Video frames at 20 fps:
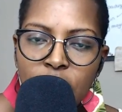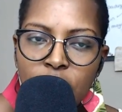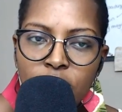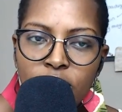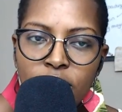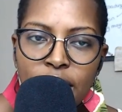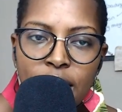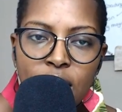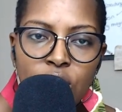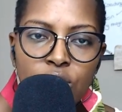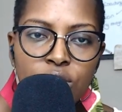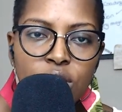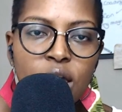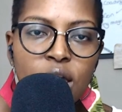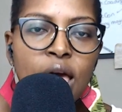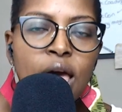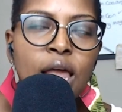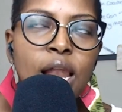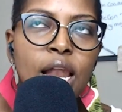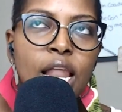around
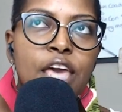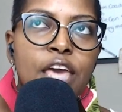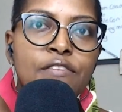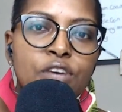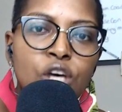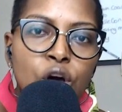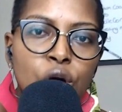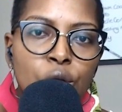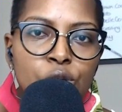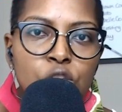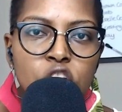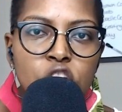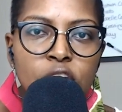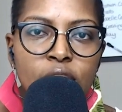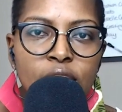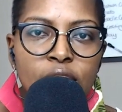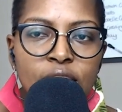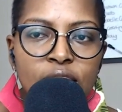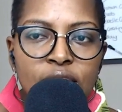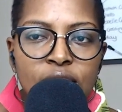life
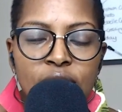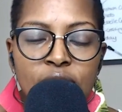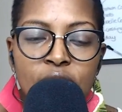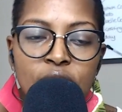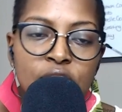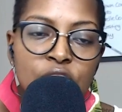coaching.